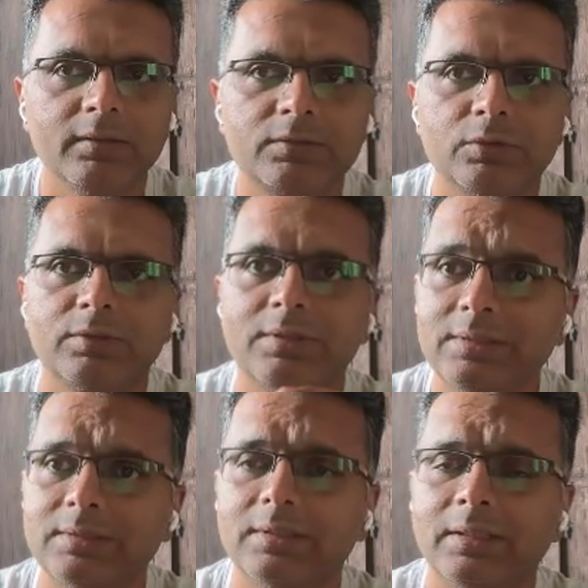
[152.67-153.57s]
So
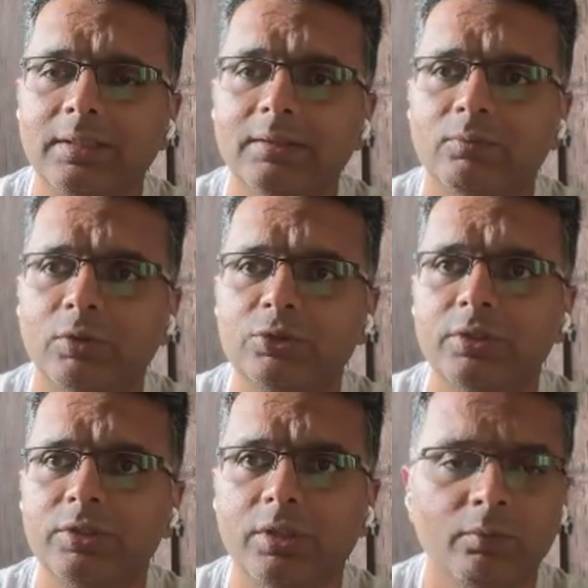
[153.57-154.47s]
this, what
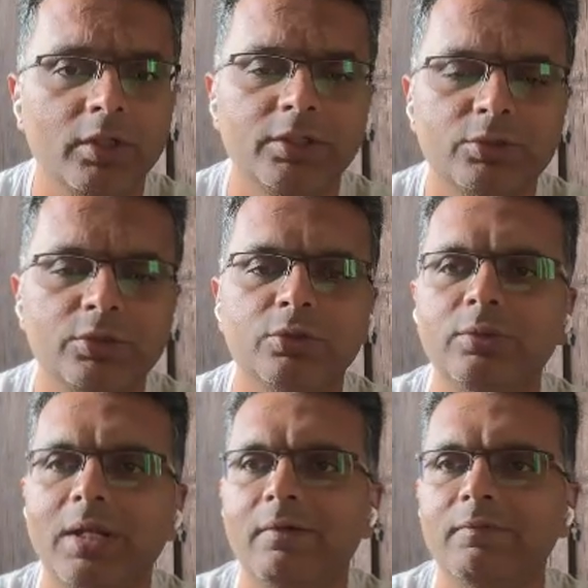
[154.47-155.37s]
it should
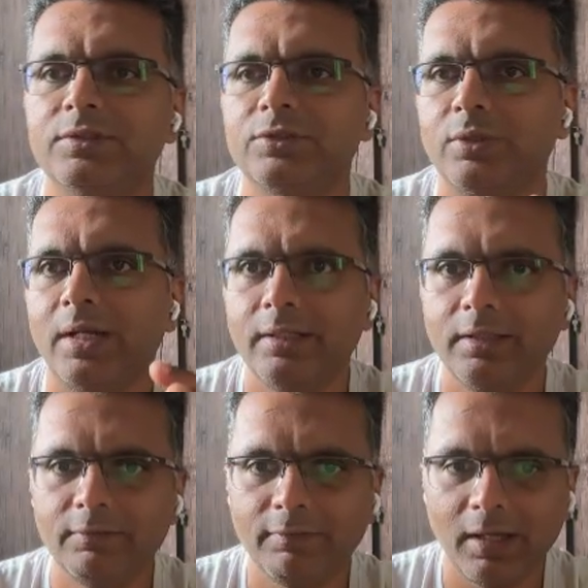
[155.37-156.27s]
do now is it should
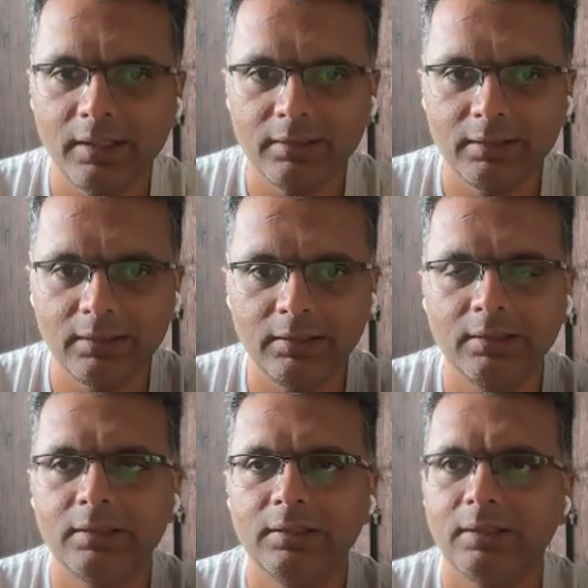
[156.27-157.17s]
identify the
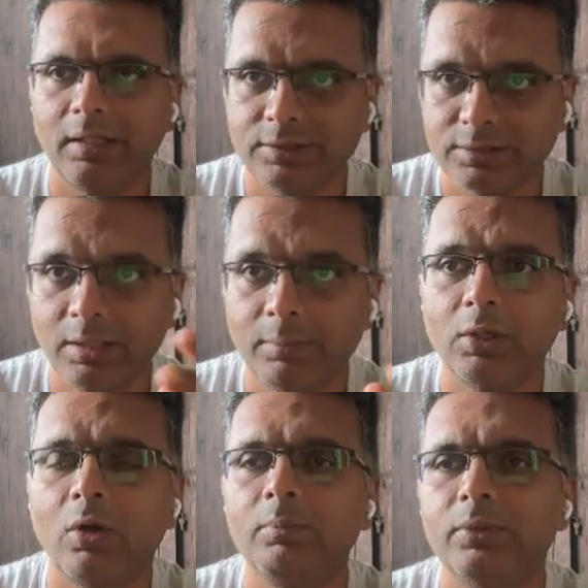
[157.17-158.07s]

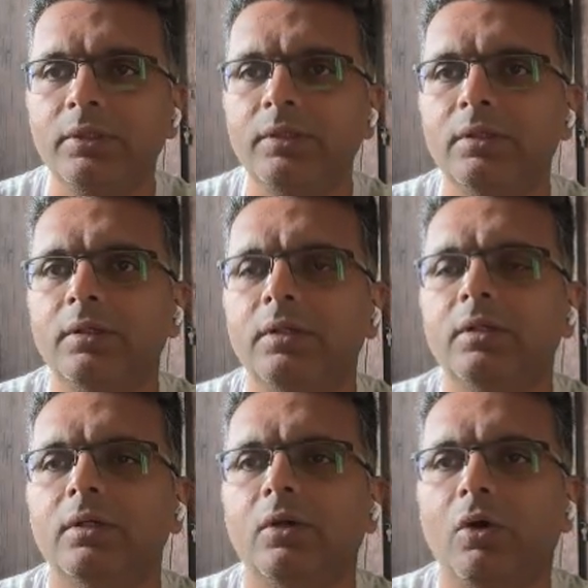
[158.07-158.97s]
HTML component
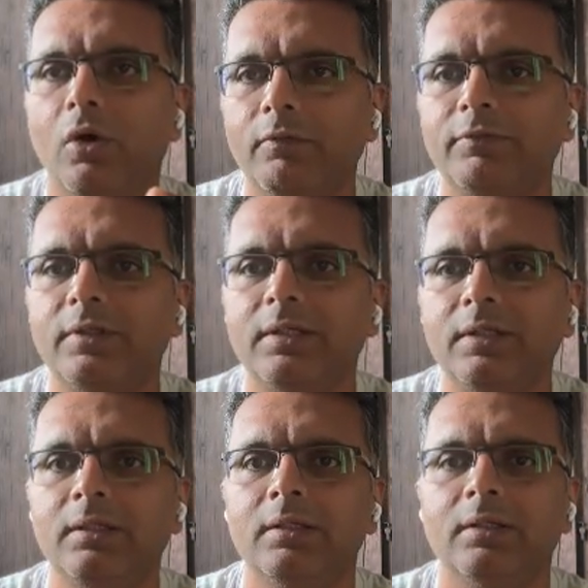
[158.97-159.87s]
of
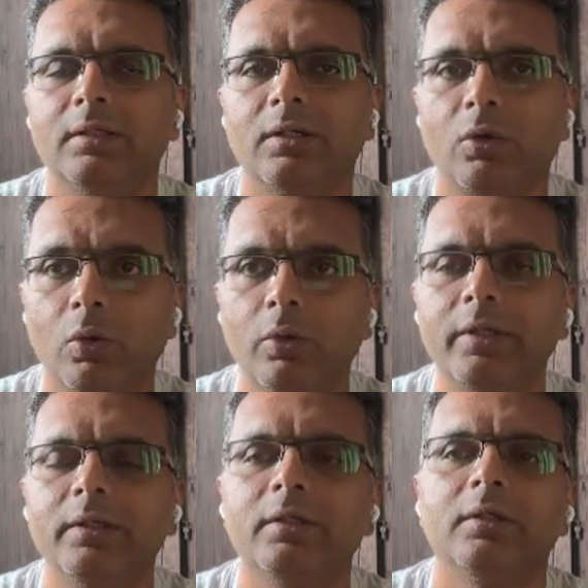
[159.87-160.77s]
the code,